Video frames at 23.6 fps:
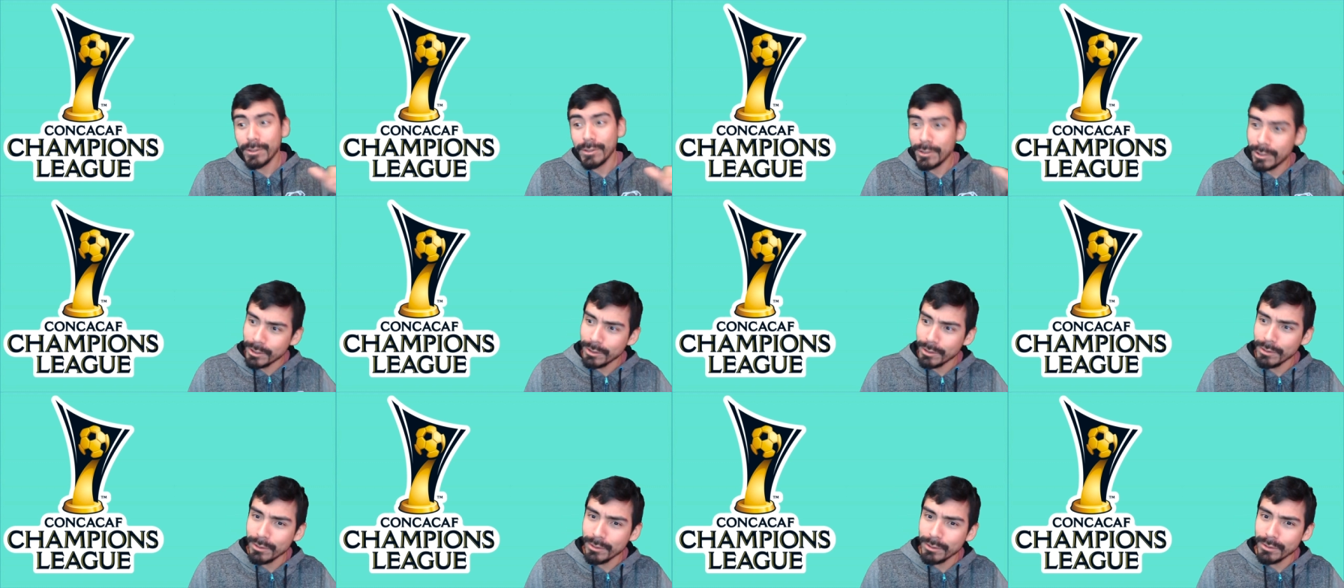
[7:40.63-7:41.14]

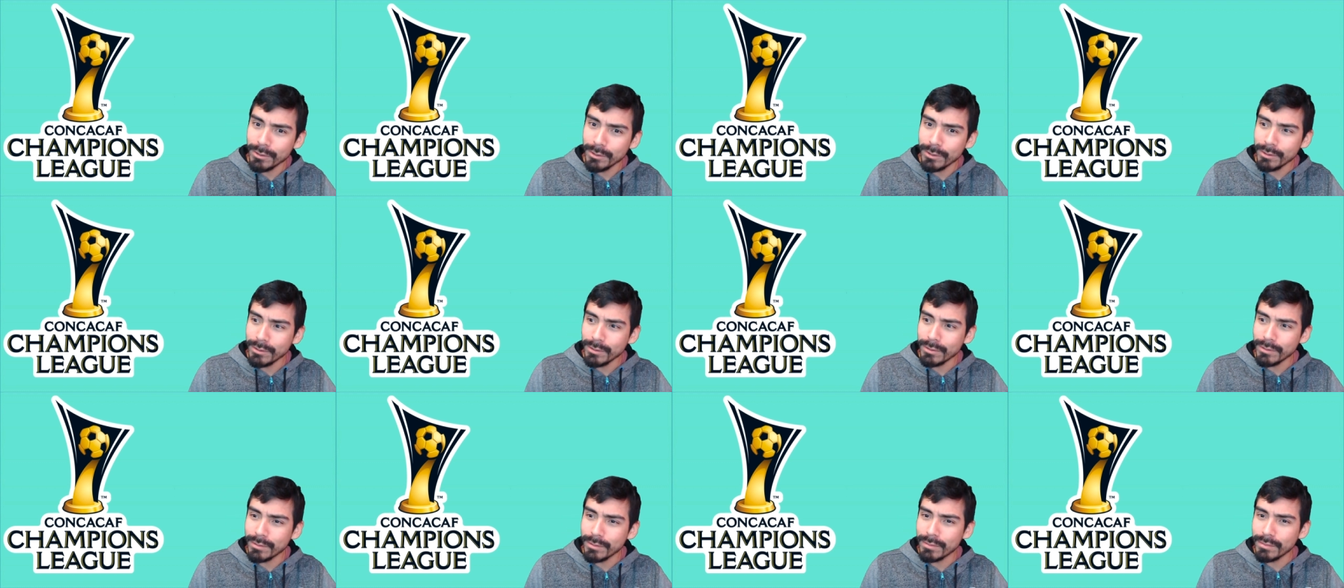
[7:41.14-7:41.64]

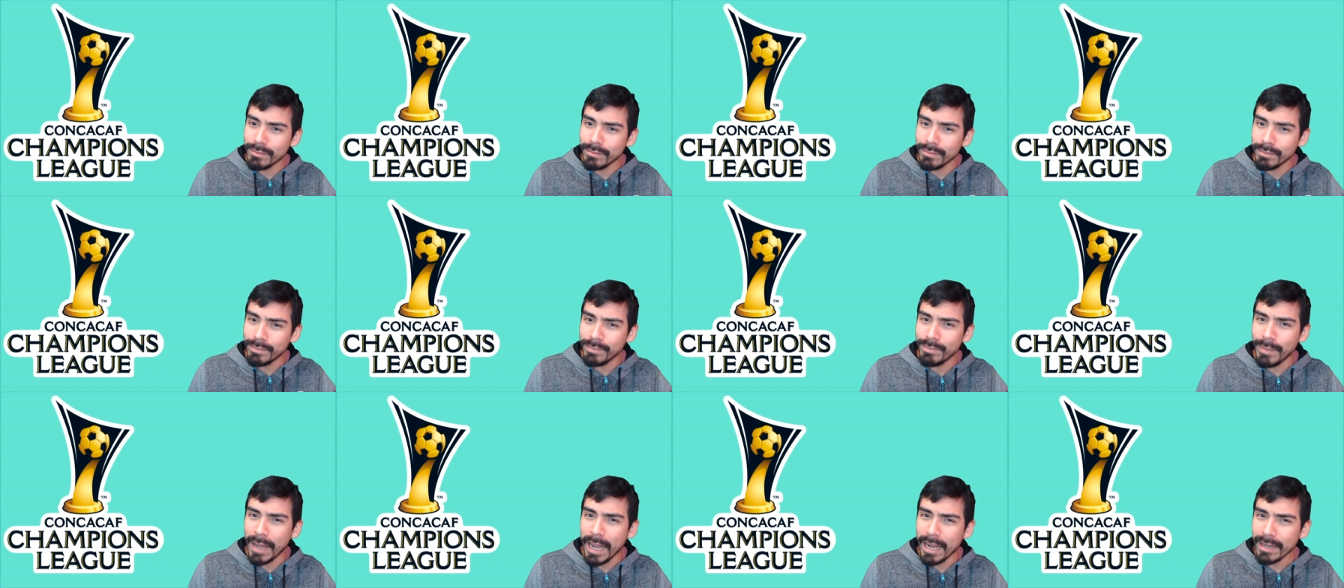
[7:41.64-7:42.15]
to
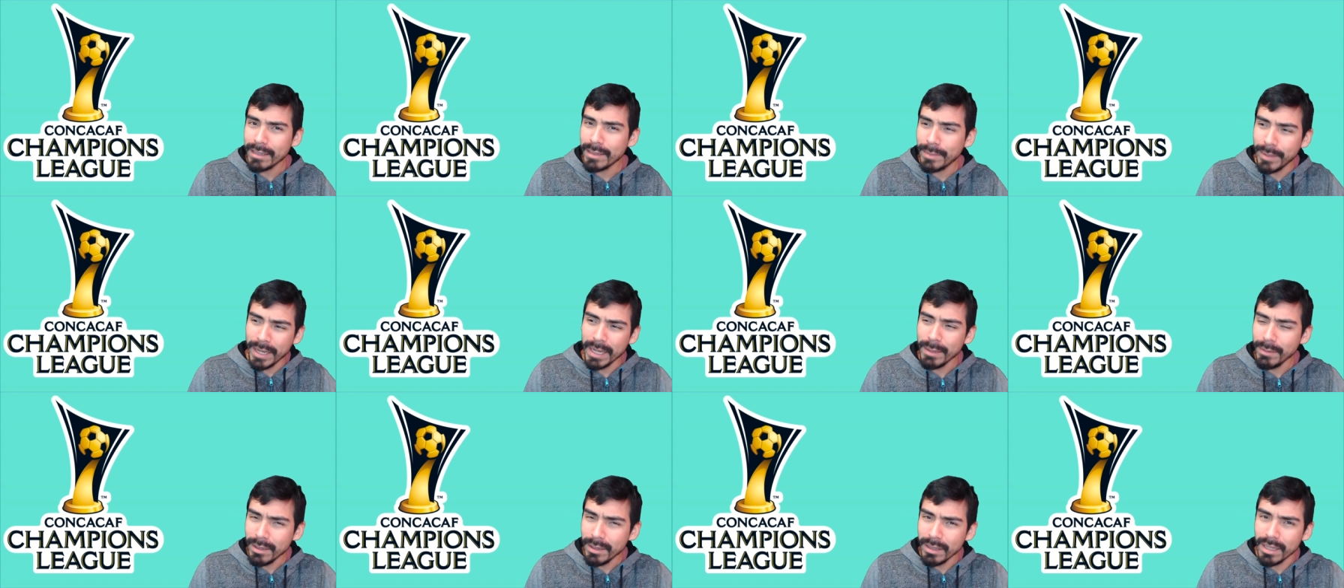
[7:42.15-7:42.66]
back to
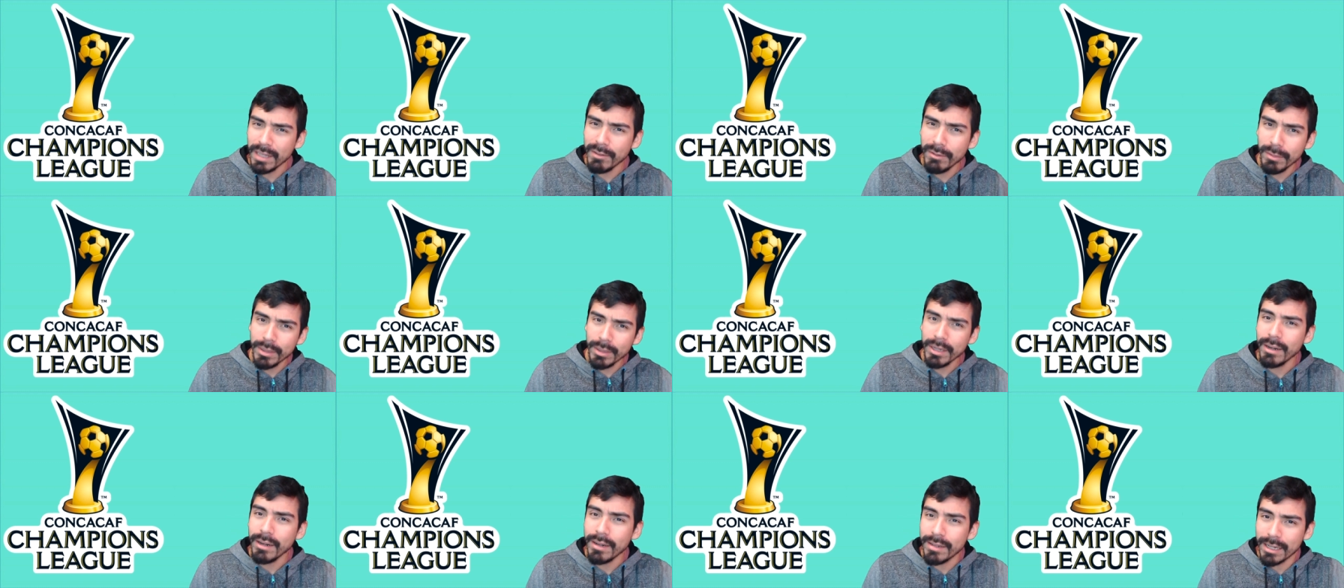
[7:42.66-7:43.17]
Panama and leave
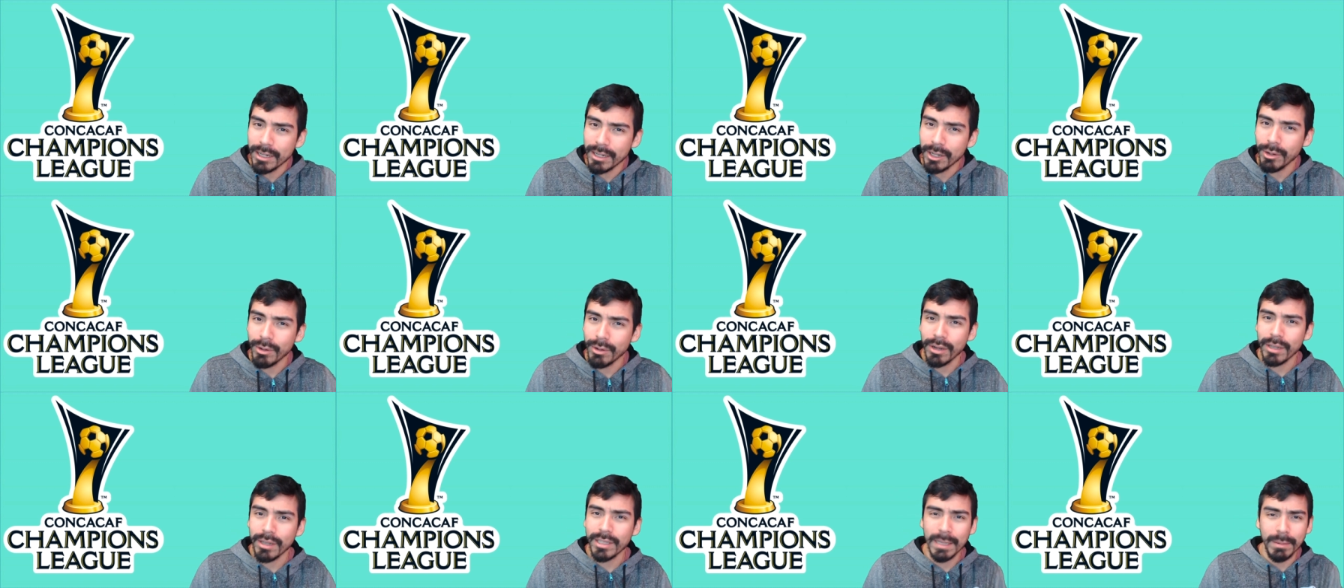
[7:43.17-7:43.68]
them there, and then
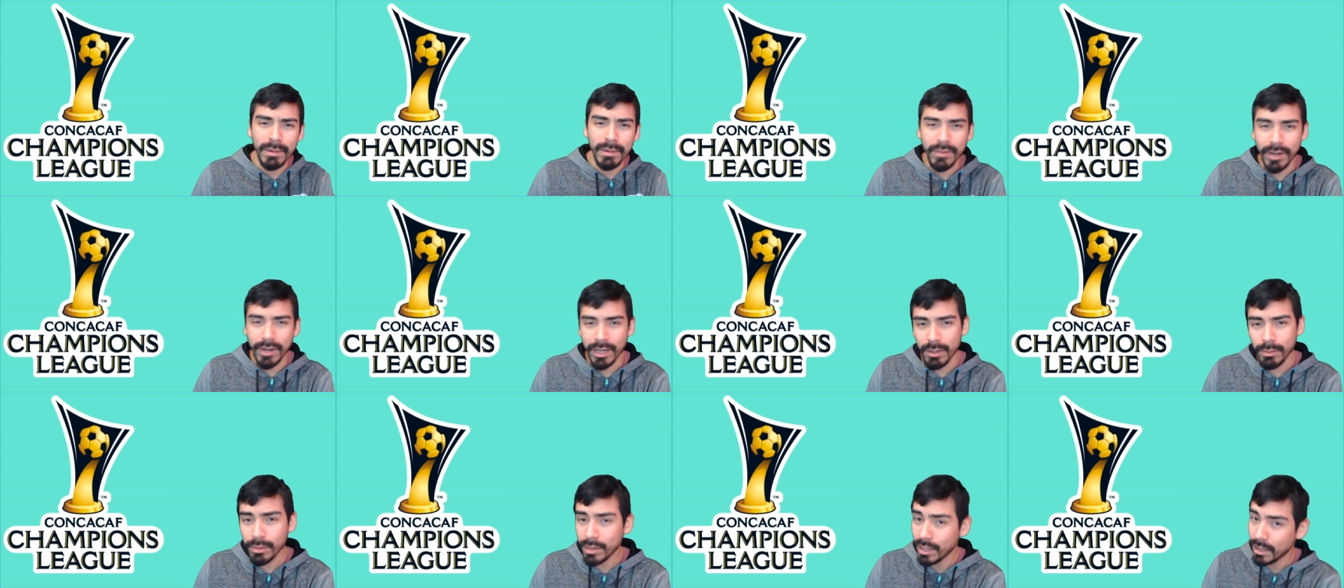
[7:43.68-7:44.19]
go to the
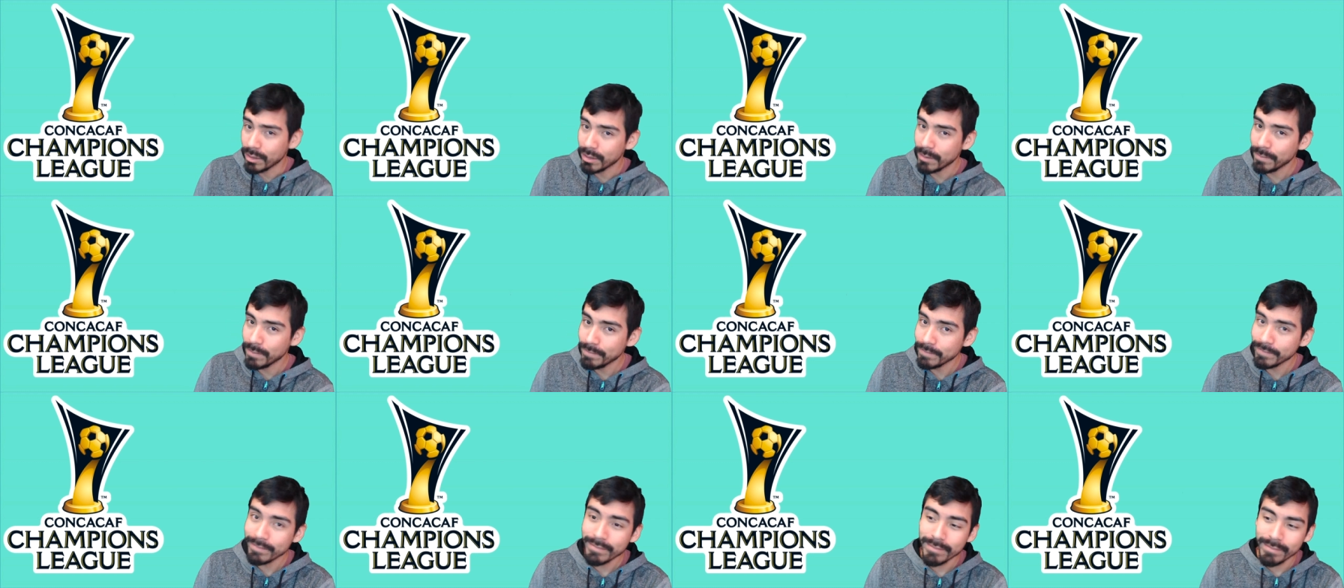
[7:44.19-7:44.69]
semifinal without
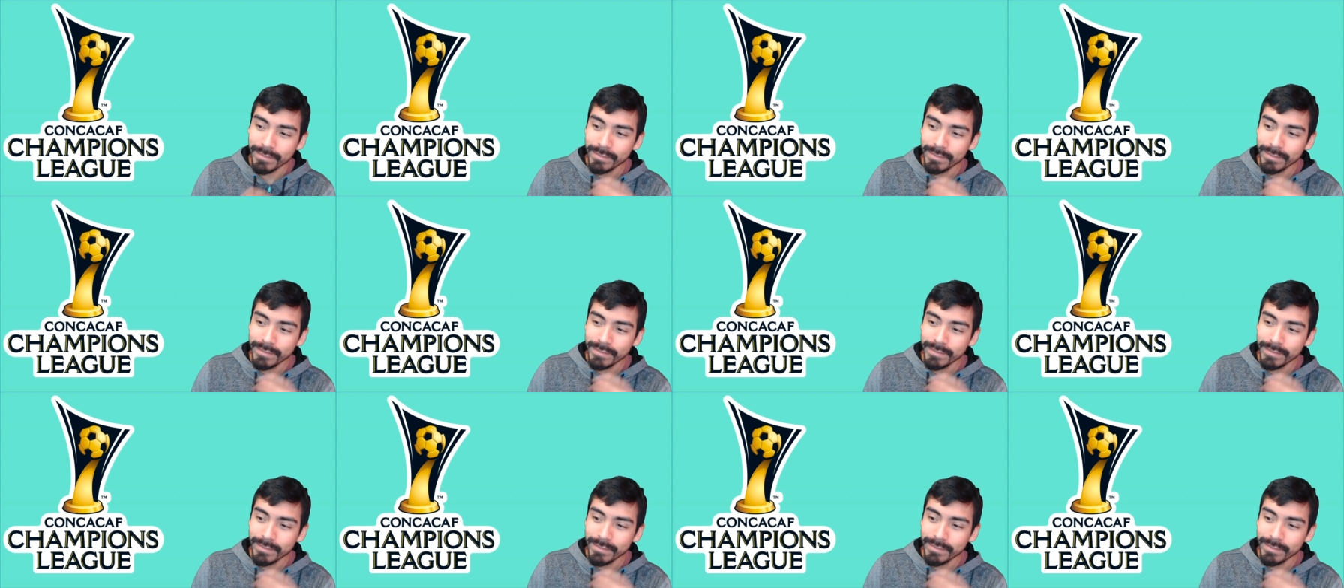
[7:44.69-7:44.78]
them.